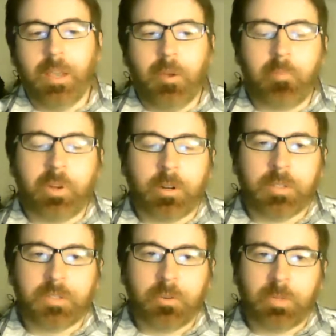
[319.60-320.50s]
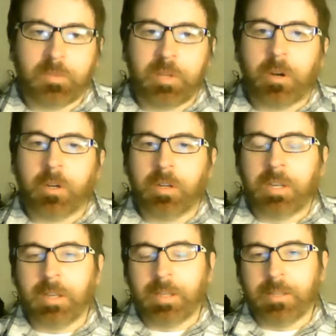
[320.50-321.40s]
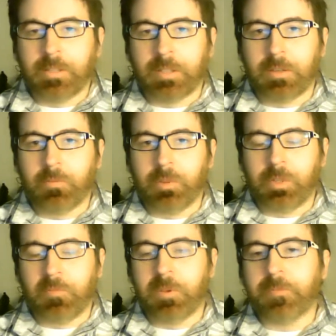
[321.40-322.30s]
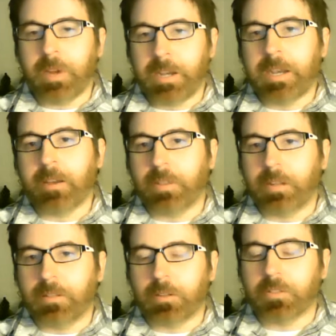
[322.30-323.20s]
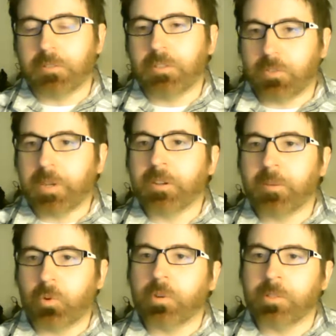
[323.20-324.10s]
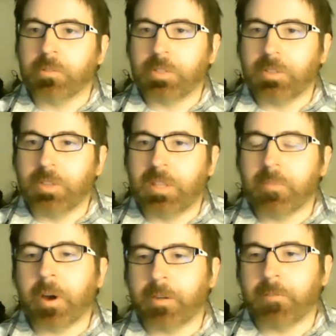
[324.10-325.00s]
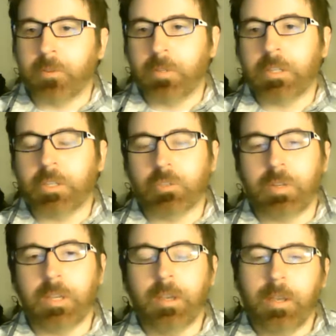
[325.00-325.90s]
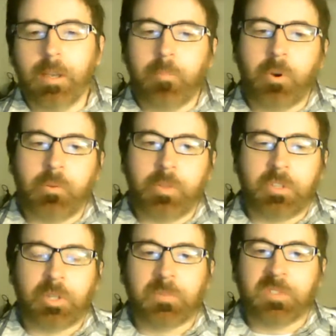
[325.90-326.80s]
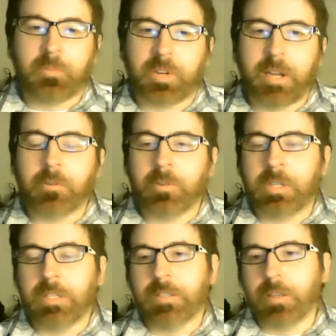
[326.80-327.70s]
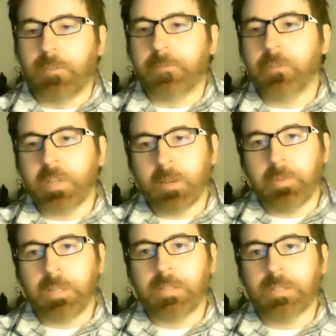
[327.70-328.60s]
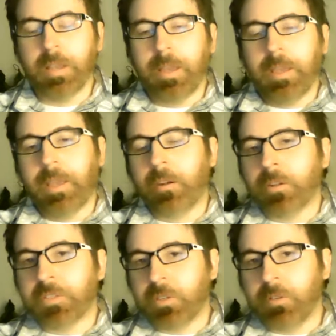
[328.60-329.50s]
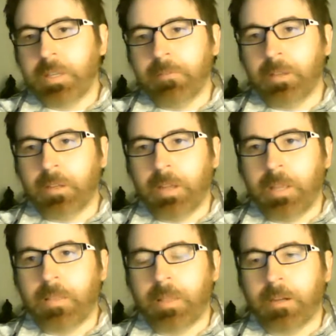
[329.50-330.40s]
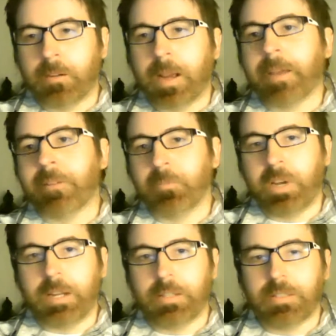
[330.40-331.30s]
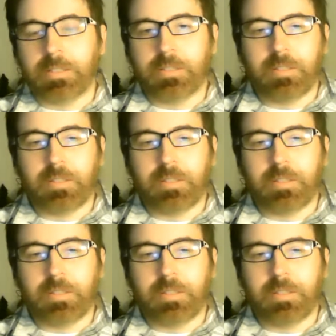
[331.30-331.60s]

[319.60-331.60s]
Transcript: But also what's been heartening is that we've been finding out that it's also just very important in the modern food industry, both in terms of the priorities of food companies and also even in their hiring practices.